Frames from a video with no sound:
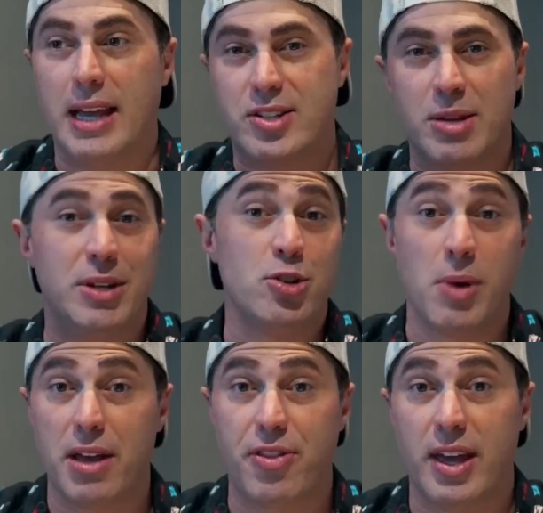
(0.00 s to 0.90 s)
and see me do
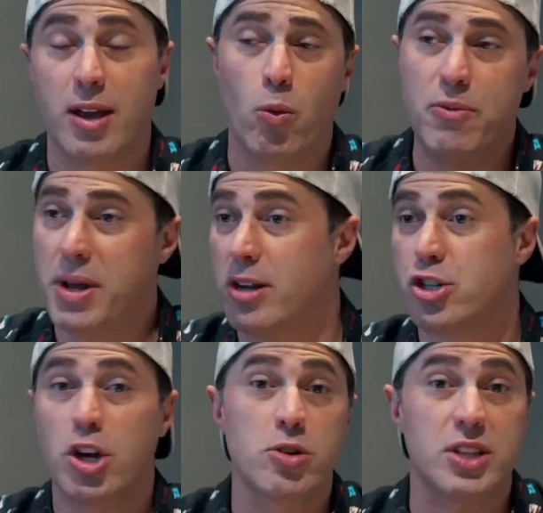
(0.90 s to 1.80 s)
my thing. We've been on
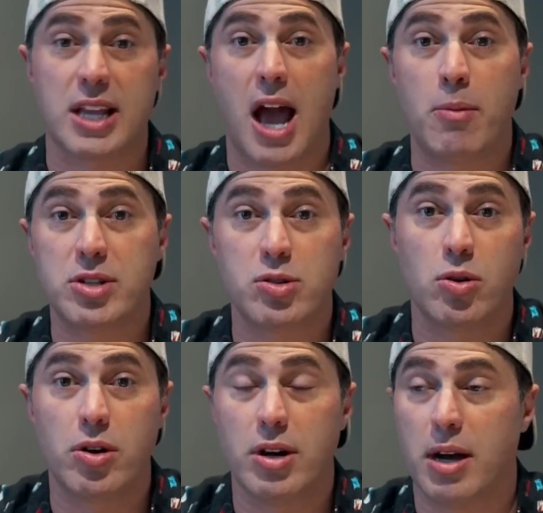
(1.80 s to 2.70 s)
shows at the Comedy
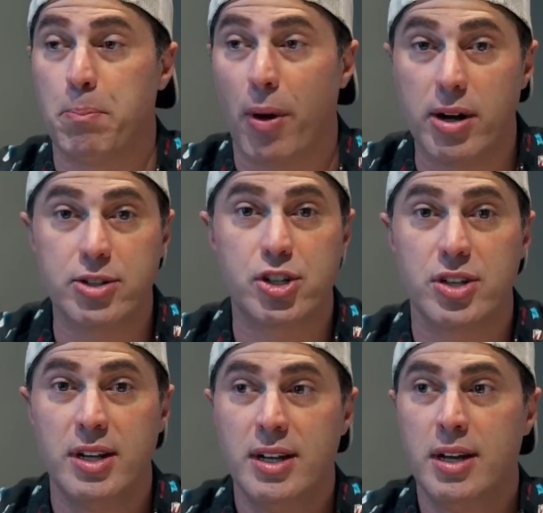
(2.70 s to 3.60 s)
Store a
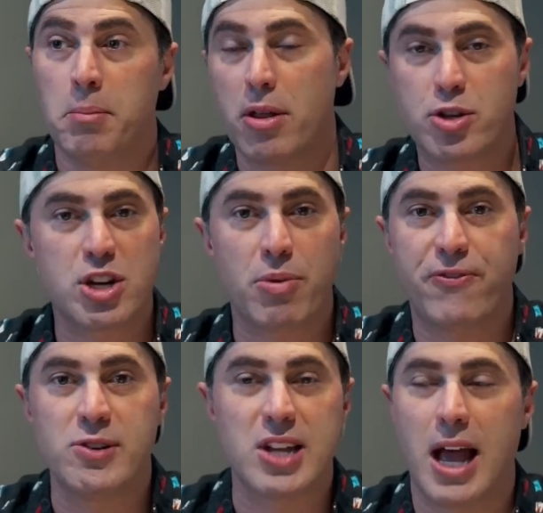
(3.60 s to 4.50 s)
bunch, Mothership a
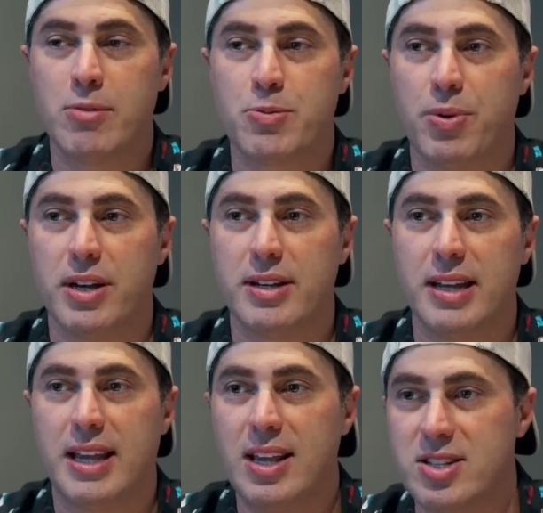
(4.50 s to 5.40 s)
few times, but
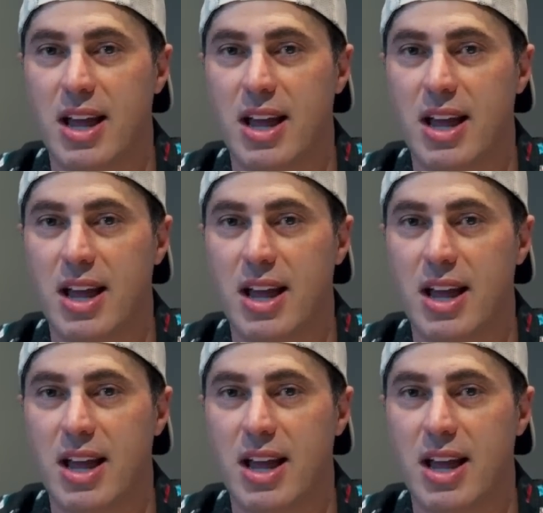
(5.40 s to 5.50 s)
he's